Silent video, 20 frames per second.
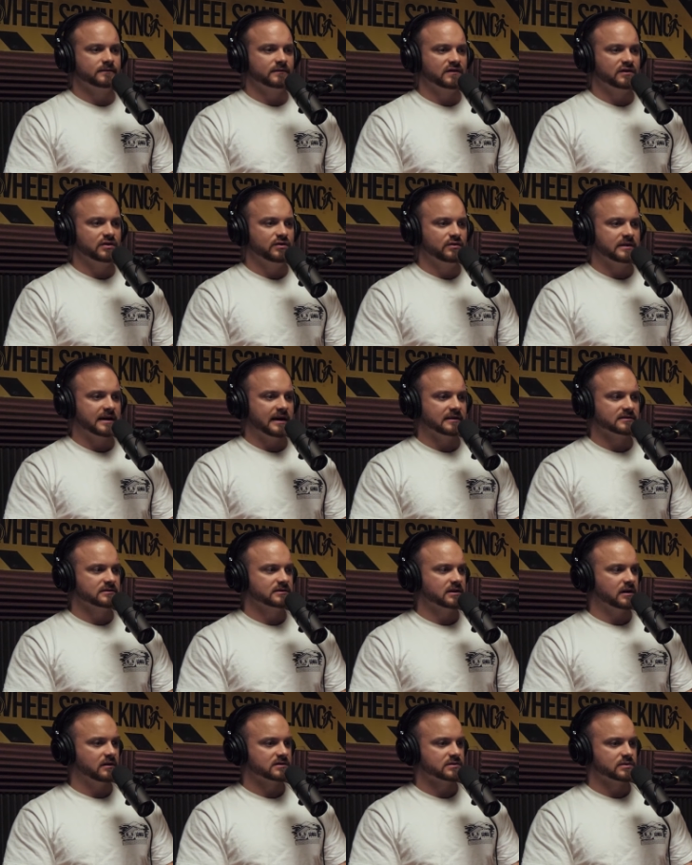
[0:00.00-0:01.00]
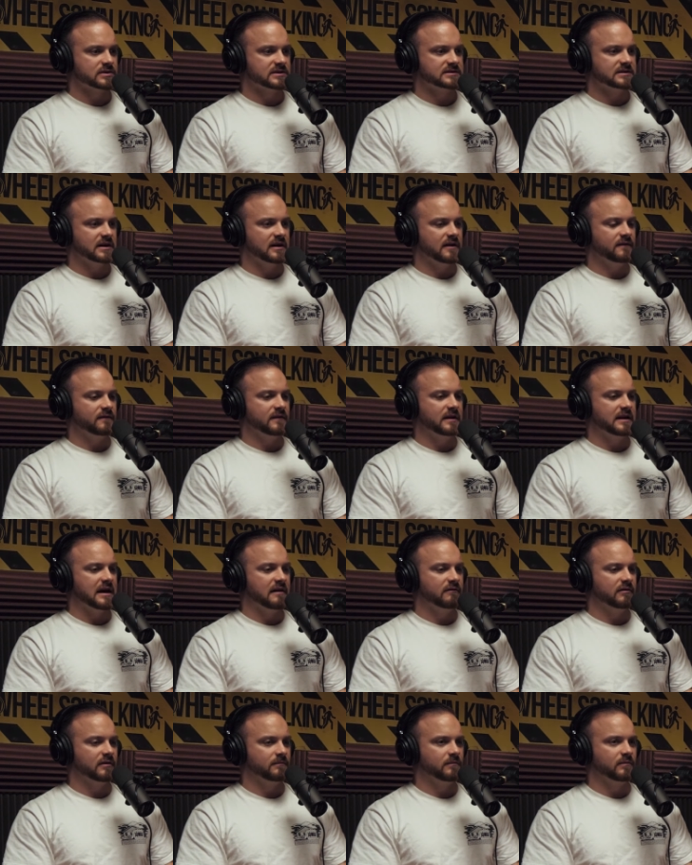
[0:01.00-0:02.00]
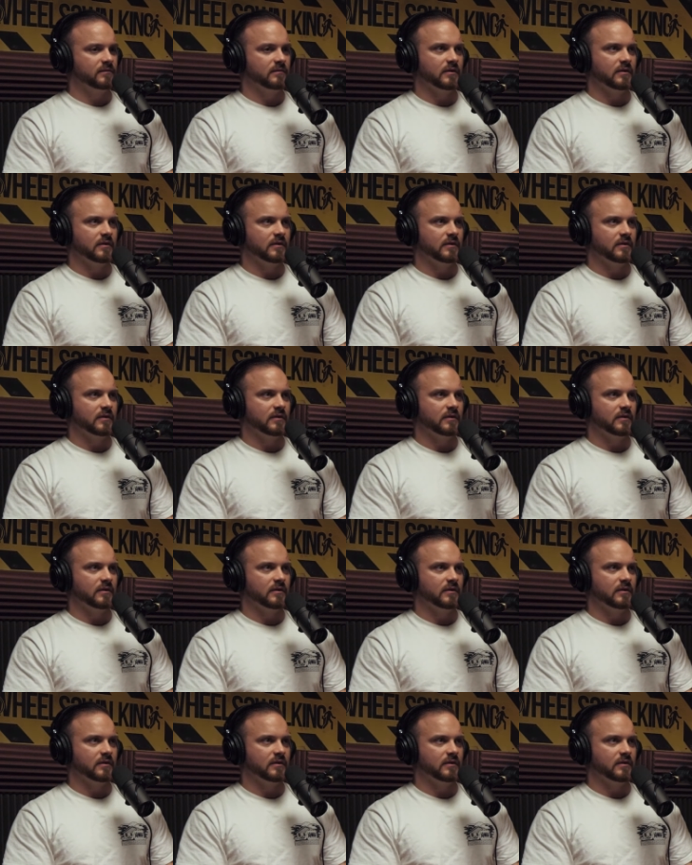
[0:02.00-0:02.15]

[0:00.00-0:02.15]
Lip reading: $2,000 worth of stuff and have a